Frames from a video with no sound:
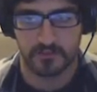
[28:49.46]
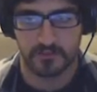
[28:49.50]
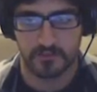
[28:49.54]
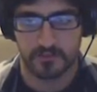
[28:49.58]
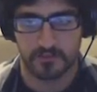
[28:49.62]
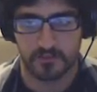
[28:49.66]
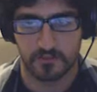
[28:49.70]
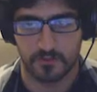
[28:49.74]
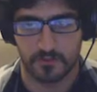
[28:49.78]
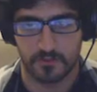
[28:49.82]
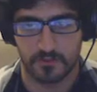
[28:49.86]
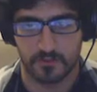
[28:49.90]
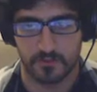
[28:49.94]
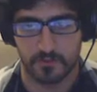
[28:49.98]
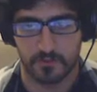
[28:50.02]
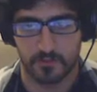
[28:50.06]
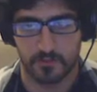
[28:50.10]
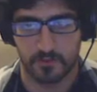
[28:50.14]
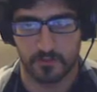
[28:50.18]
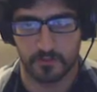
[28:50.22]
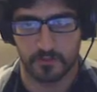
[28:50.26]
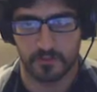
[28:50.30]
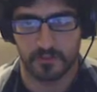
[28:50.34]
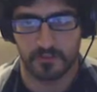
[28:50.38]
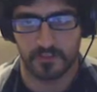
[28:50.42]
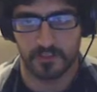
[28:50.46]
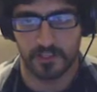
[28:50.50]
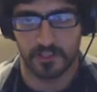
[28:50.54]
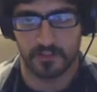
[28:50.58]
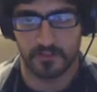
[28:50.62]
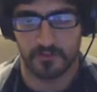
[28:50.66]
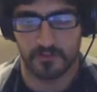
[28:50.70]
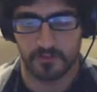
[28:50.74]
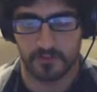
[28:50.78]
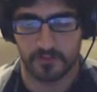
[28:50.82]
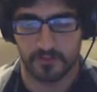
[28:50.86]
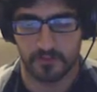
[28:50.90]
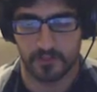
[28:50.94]
one of the crew members had it
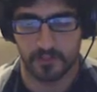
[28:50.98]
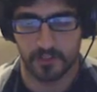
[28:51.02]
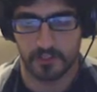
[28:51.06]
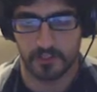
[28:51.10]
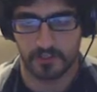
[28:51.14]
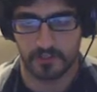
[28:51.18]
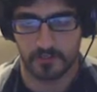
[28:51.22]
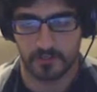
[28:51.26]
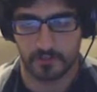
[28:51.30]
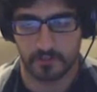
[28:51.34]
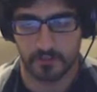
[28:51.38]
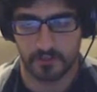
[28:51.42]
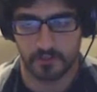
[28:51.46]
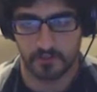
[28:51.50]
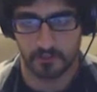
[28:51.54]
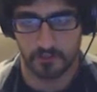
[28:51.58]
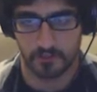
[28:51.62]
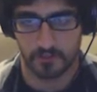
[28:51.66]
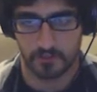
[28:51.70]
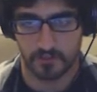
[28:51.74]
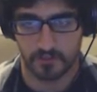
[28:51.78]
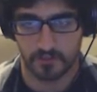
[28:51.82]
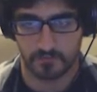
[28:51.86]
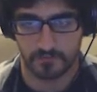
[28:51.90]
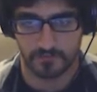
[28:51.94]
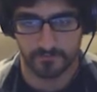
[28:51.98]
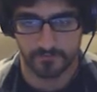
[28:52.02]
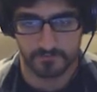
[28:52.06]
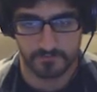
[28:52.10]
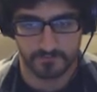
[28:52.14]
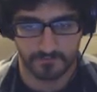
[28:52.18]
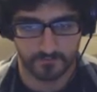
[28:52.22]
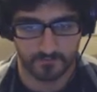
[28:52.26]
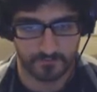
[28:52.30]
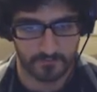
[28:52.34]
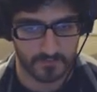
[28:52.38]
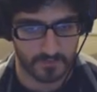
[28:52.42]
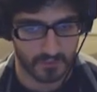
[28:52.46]
for the Xbox One,
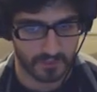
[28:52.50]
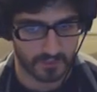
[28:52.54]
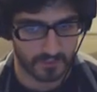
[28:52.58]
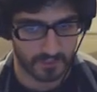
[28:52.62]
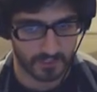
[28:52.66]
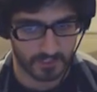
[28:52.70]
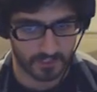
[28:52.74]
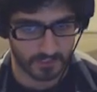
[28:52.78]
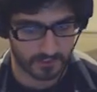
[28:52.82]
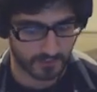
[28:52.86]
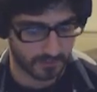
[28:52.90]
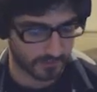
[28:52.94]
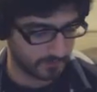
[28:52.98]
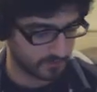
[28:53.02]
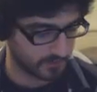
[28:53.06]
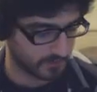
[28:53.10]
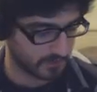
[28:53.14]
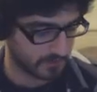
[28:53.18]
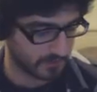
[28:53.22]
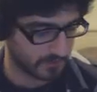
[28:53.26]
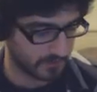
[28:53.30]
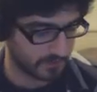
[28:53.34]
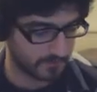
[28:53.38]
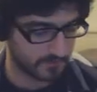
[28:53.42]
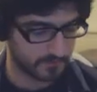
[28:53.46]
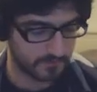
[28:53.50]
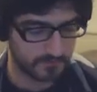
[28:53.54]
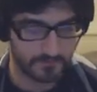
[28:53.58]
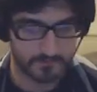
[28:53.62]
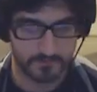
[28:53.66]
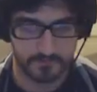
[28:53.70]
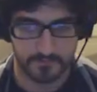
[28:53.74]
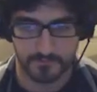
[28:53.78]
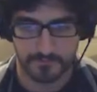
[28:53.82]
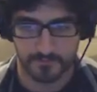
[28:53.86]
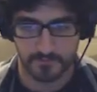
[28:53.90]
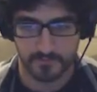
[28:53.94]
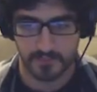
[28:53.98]
and I played it,
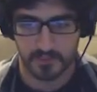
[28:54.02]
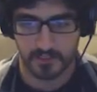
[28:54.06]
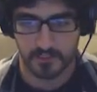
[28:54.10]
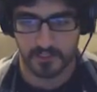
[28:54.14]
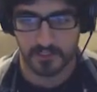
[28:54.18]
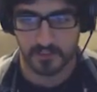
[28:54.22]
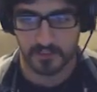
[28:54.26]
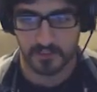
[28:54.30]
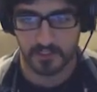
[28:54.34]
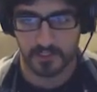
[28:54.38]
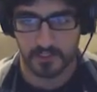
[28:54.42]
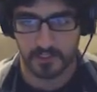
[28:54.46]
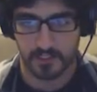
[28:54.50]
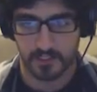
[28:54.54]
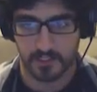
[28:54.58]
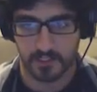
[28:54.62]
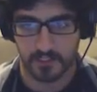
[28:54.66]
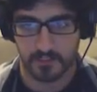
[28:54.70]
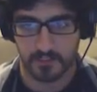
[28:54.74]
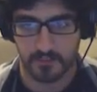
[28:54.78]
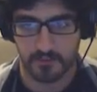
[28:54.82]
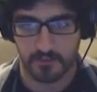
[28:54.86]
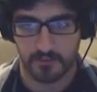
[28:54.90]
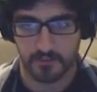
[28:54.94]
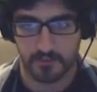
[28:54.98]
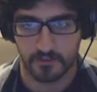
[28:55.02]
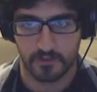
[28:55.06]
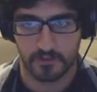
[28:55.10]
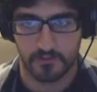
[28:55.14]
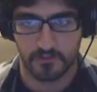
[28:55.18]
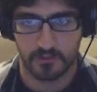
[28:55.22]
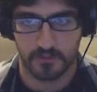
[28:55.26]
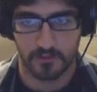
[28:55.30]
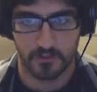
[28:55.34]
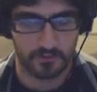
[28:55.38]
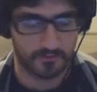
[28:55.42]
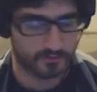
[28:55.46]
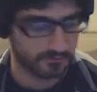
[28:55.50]
and it was really
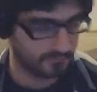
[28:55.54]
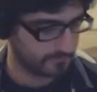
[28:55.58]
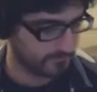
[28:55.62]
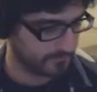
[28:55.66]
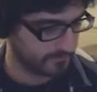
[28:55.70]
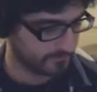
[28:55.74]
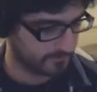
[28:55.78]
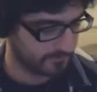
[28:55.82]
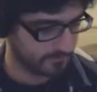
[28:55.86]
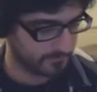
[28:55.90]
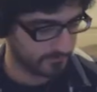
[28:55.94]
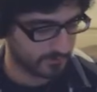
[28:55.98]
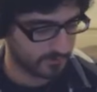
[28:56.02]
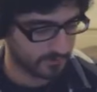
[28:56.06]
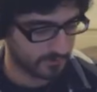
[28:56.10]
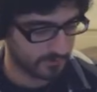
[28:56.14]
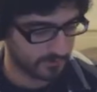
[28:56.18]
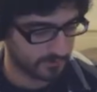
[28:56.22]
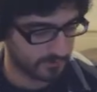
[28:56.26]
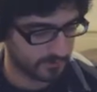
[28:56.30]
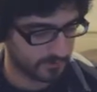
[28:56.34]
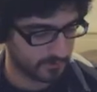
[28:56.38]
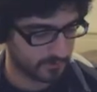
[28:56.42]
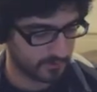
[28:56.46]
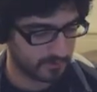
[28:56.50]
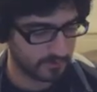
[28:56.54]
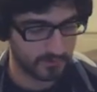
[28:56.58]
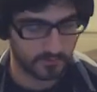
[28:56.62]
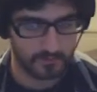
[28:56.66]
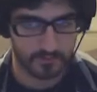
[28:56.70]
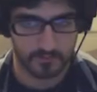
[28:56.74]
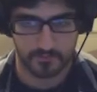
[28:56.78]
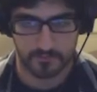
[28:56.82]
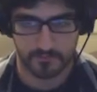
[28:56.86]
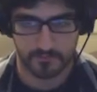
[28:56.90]
fun. So